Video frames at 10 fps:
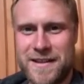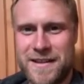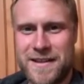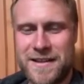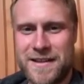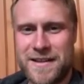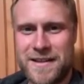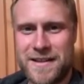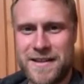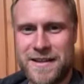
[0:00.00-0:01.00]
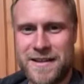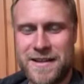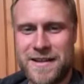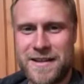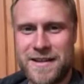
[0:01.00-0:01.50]

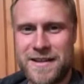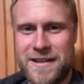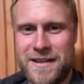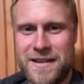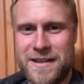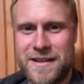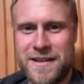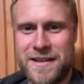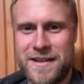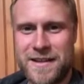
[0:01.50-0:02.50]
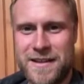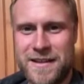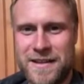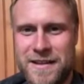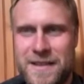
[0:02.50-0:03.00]

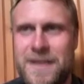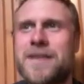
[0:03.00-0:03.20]
(silent)